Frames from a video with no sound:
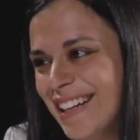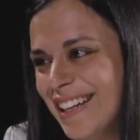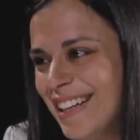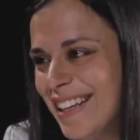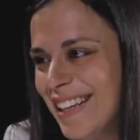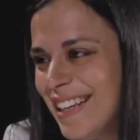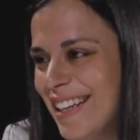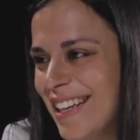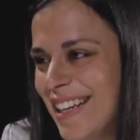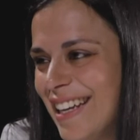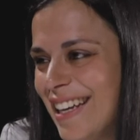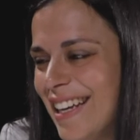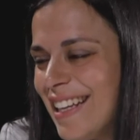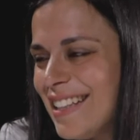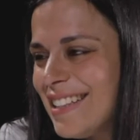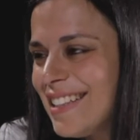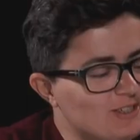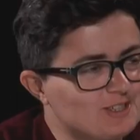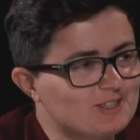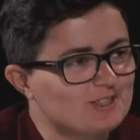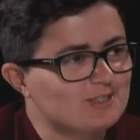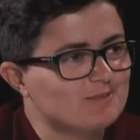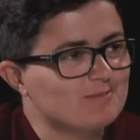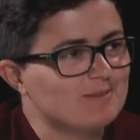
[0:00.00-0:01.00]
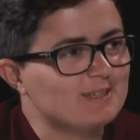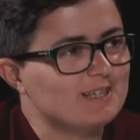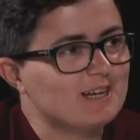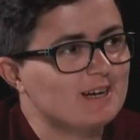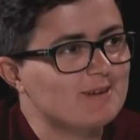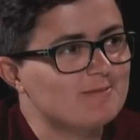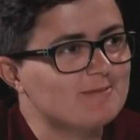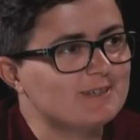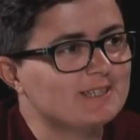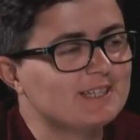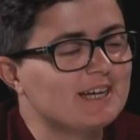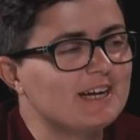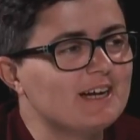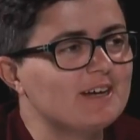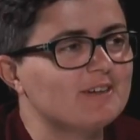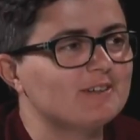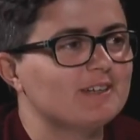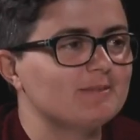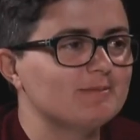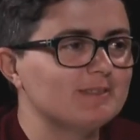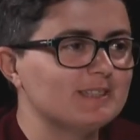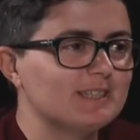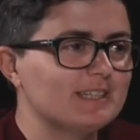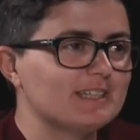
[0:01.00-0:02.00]
Okay, so you should be calming down. I
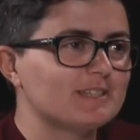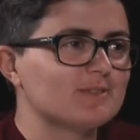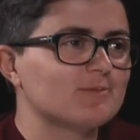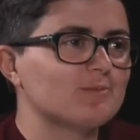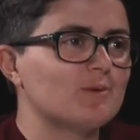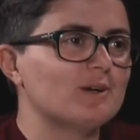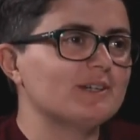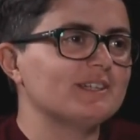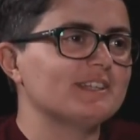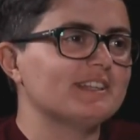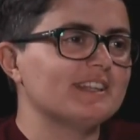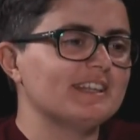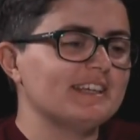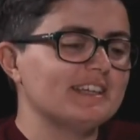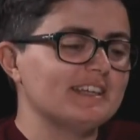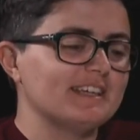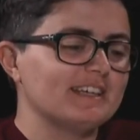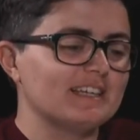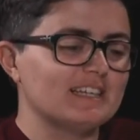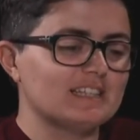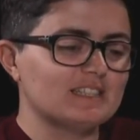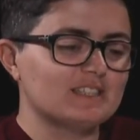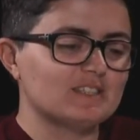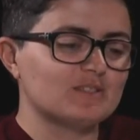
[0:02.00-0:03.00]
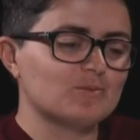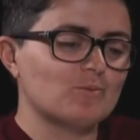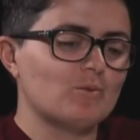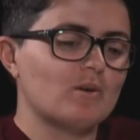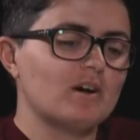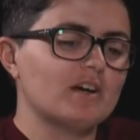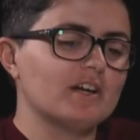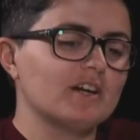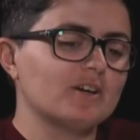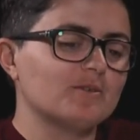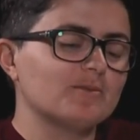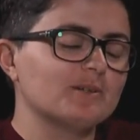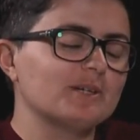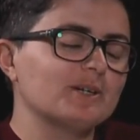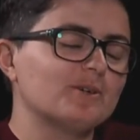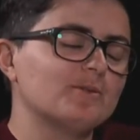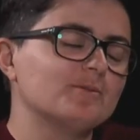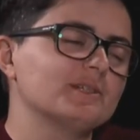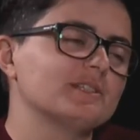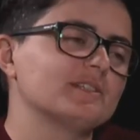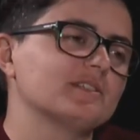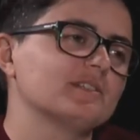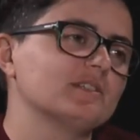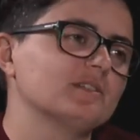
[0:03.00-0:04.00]
mean, that's one thing, is why are we
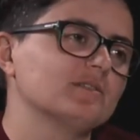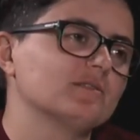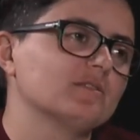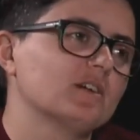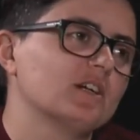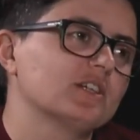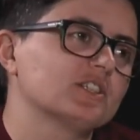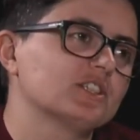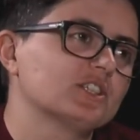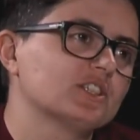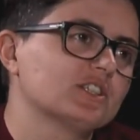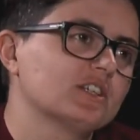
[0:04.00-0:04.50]
always in a rush?